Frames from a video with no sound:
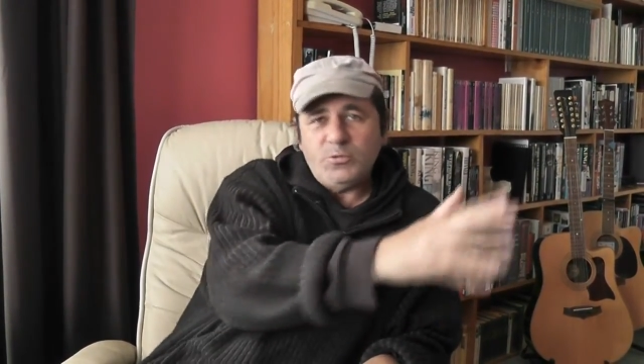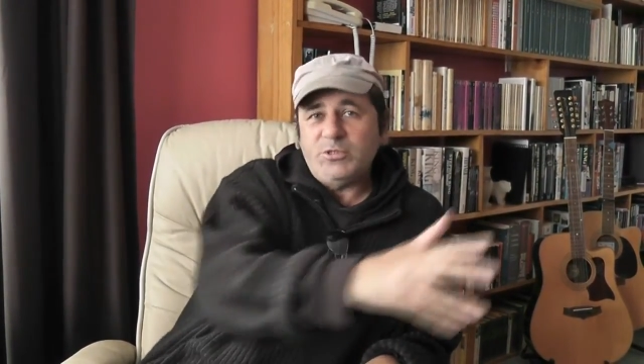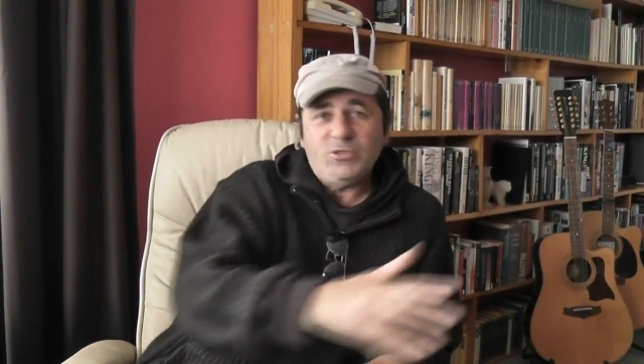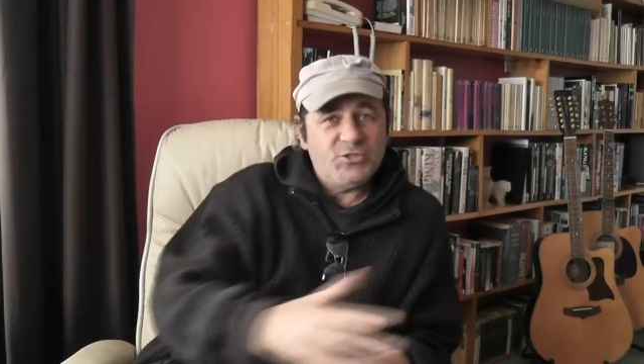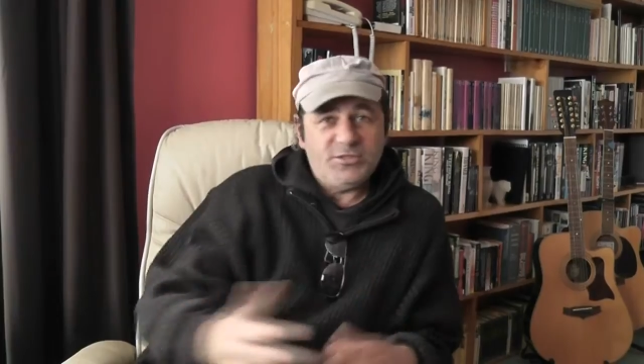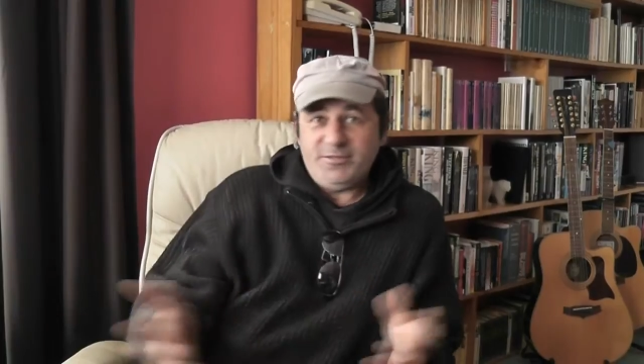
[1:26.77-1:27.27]

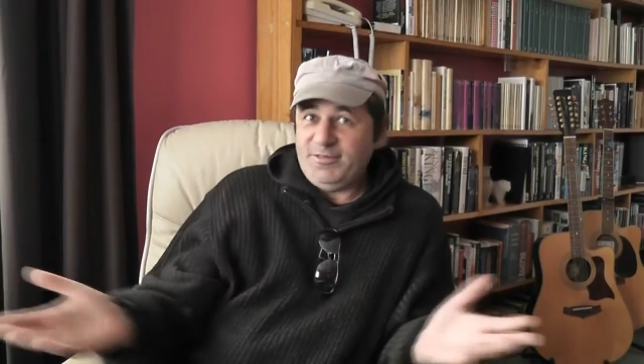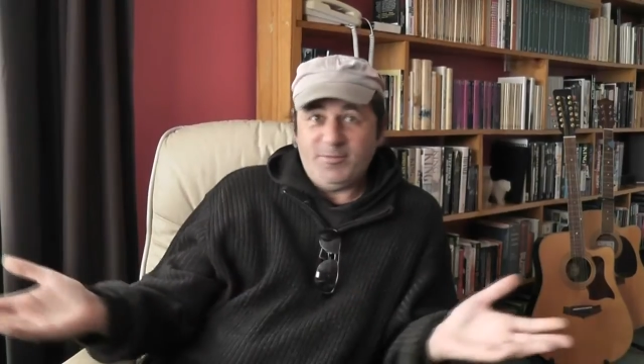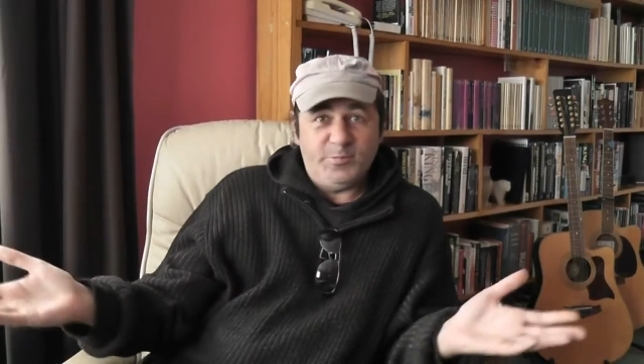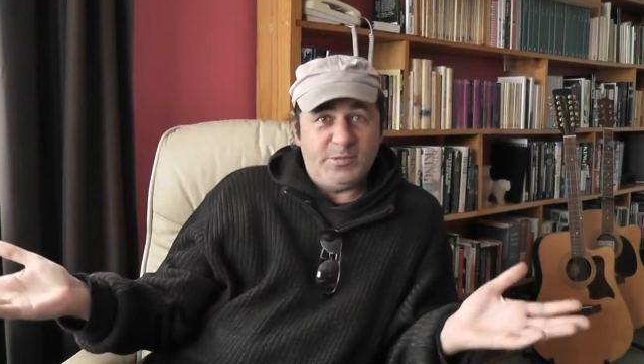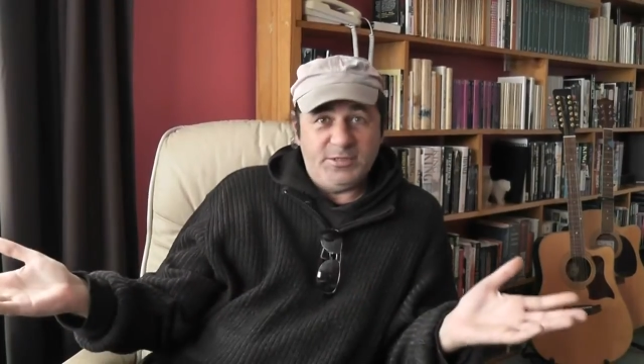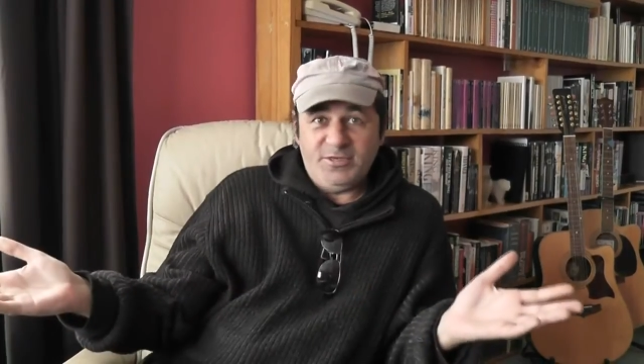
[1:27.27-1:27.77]
which I
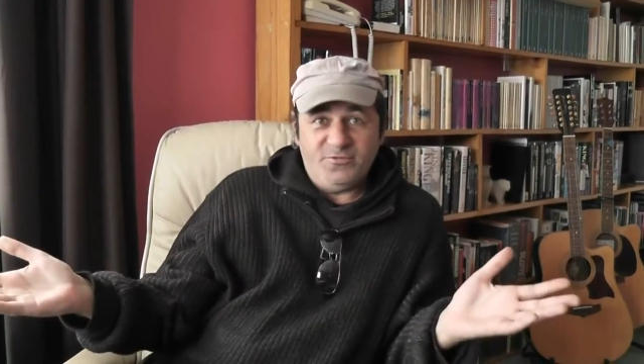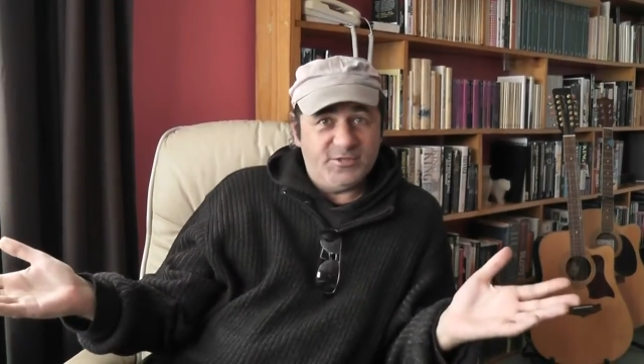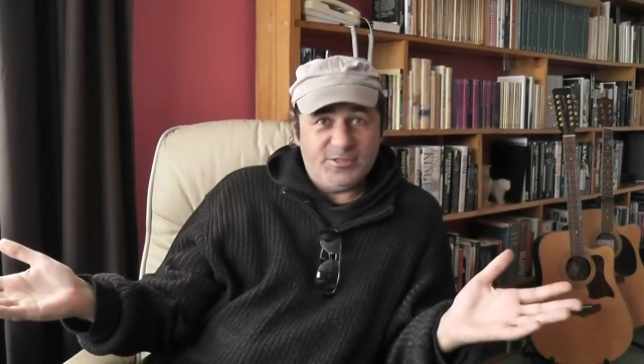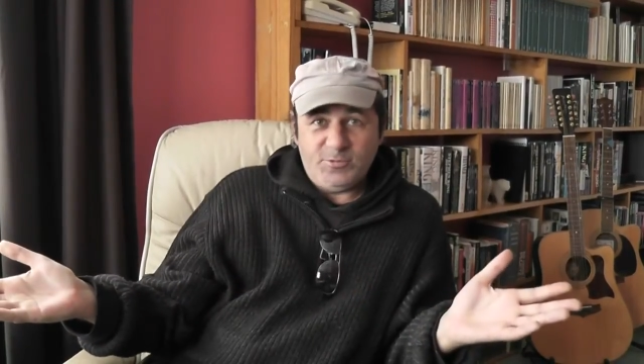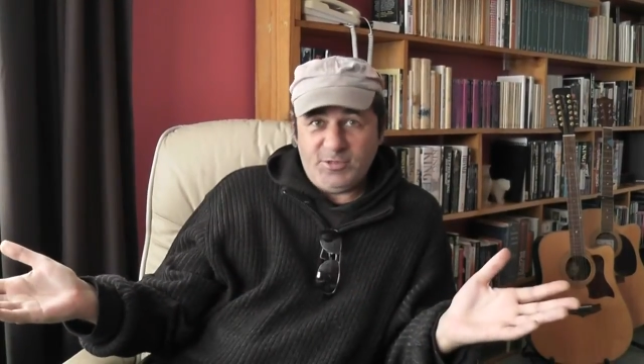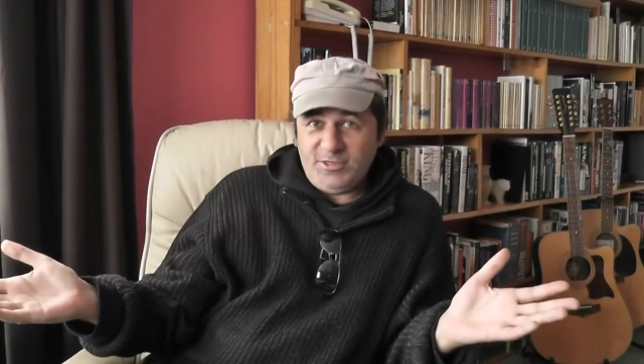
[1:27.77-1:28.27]
believe
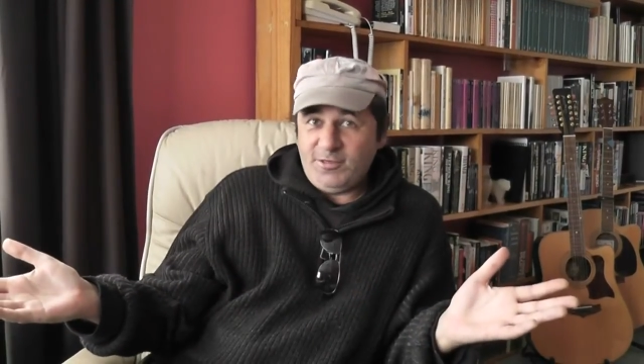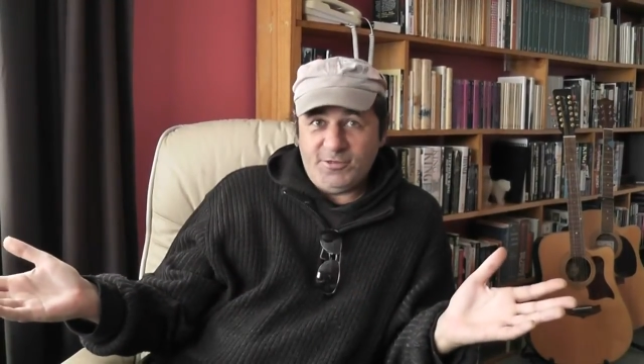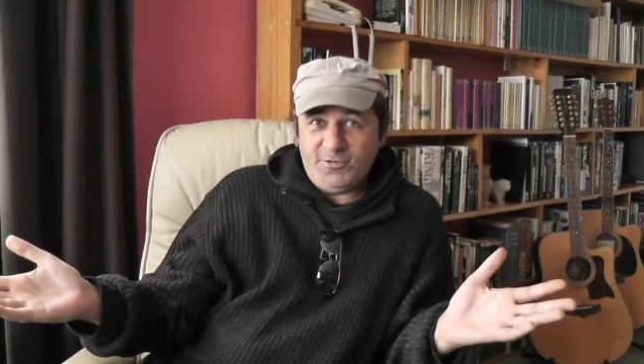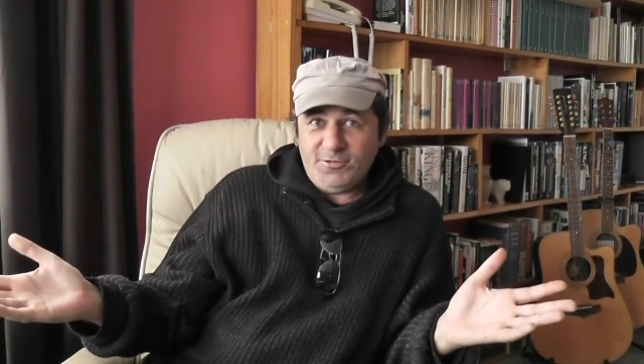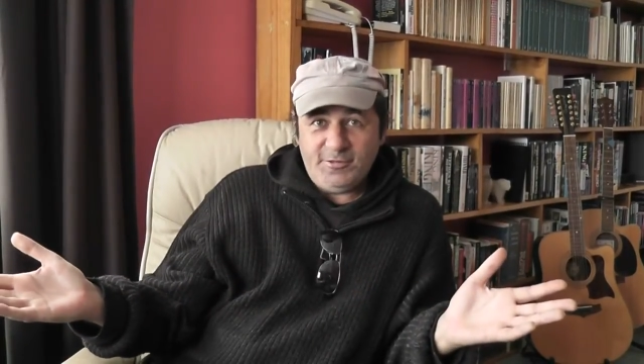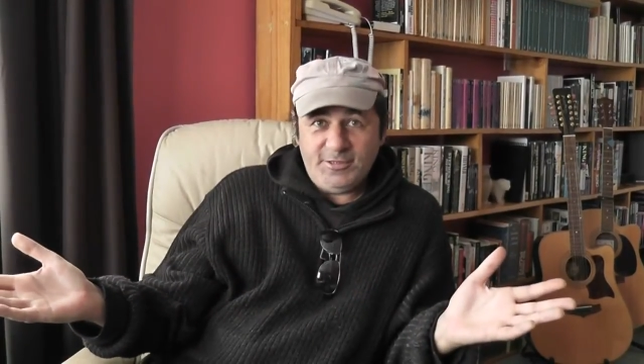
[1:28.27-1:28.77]
is what you've
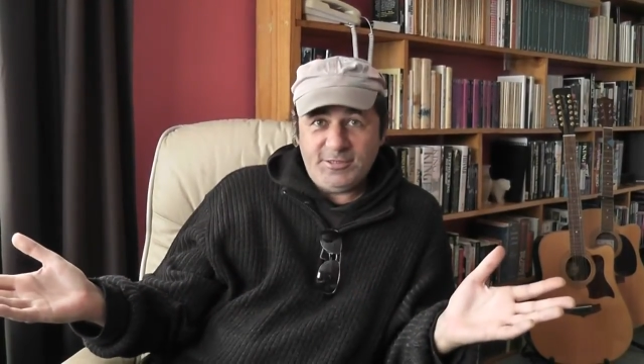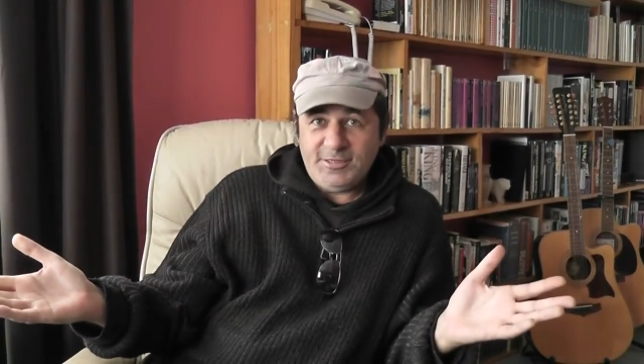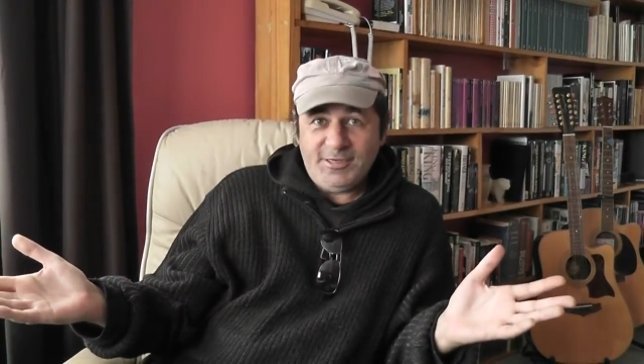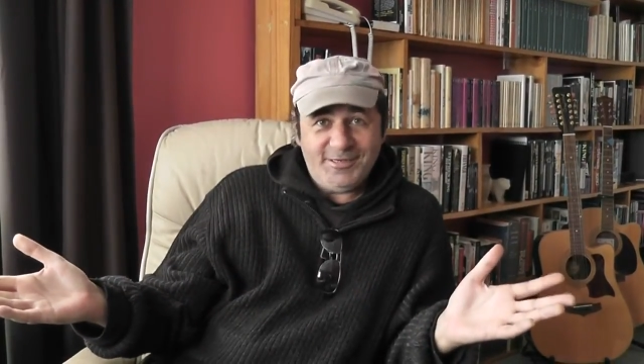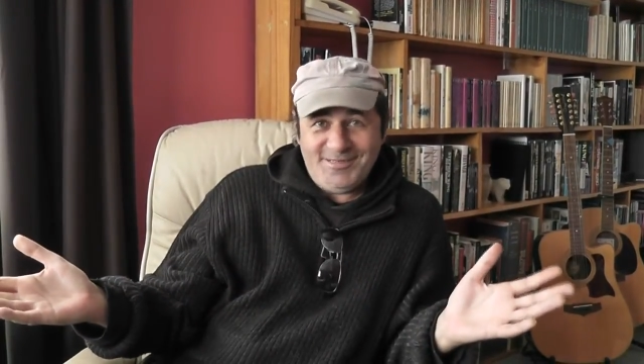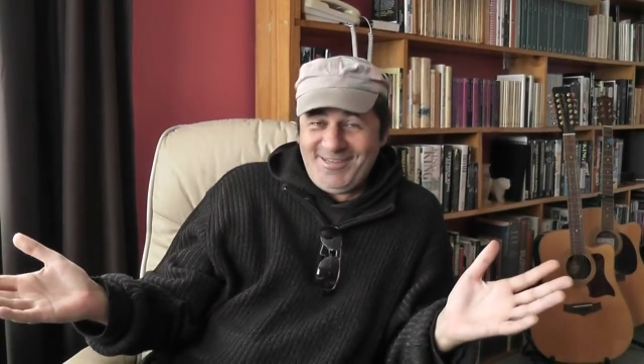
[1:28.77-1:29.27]
got to do these
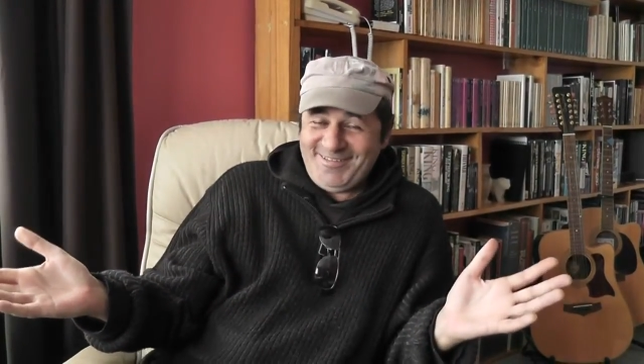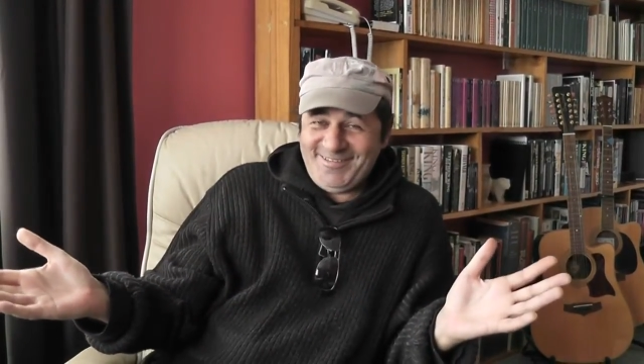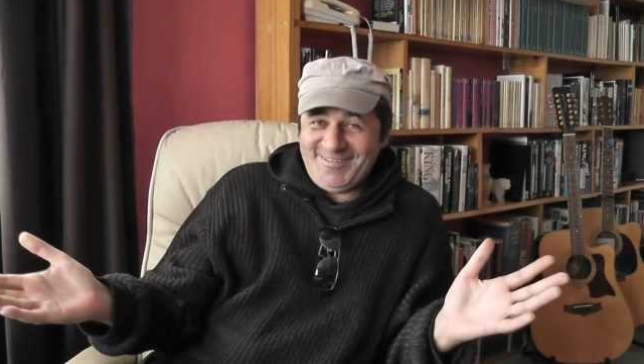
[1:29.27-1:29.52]
days.